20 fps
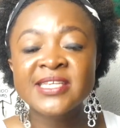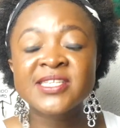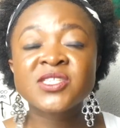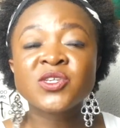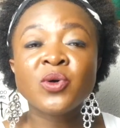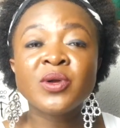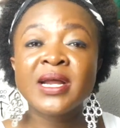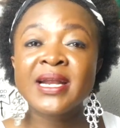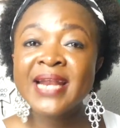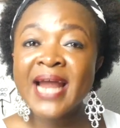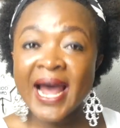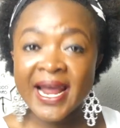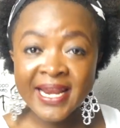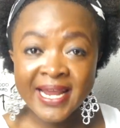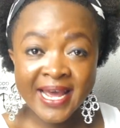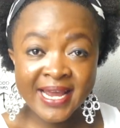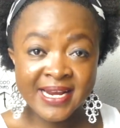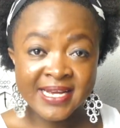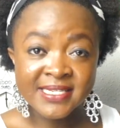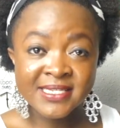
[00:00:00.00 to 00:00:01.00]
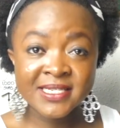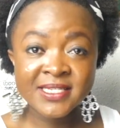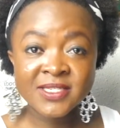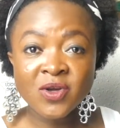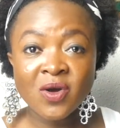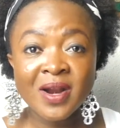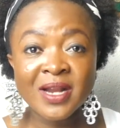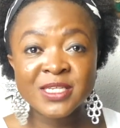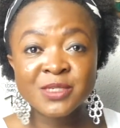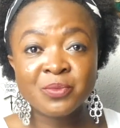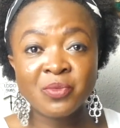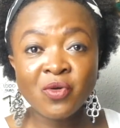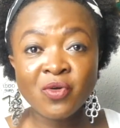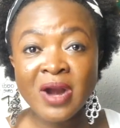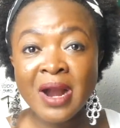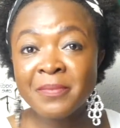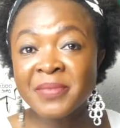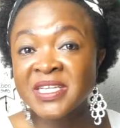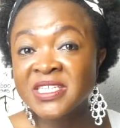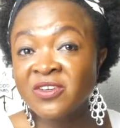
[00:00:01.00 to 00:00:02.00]
so the Knight-Hennessy Scholars
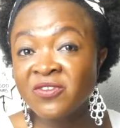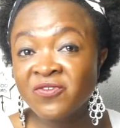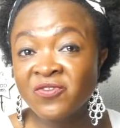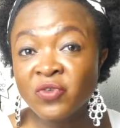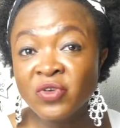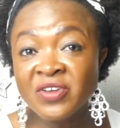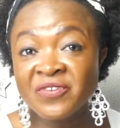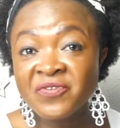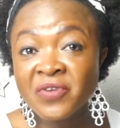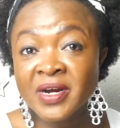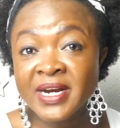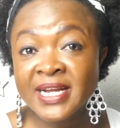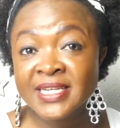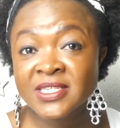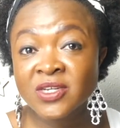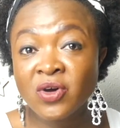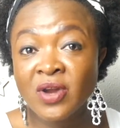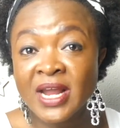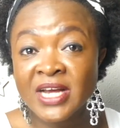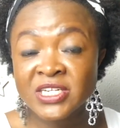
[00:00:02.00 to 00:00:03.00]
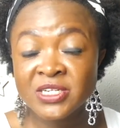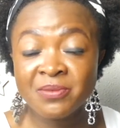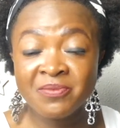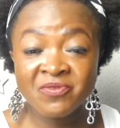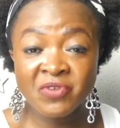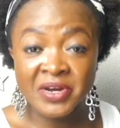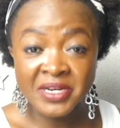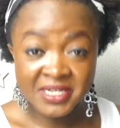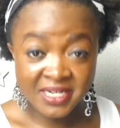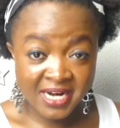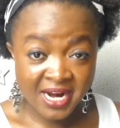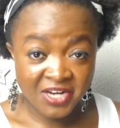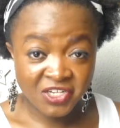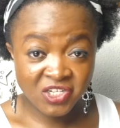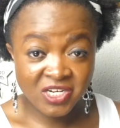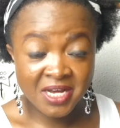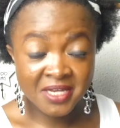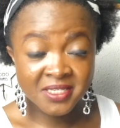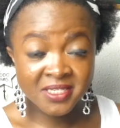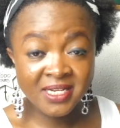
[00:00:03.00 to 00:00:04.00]
program is a fully funded scholarship for
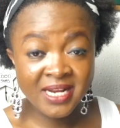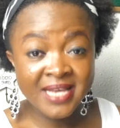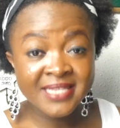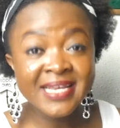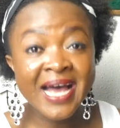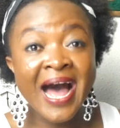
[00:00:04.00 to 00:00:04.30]
international students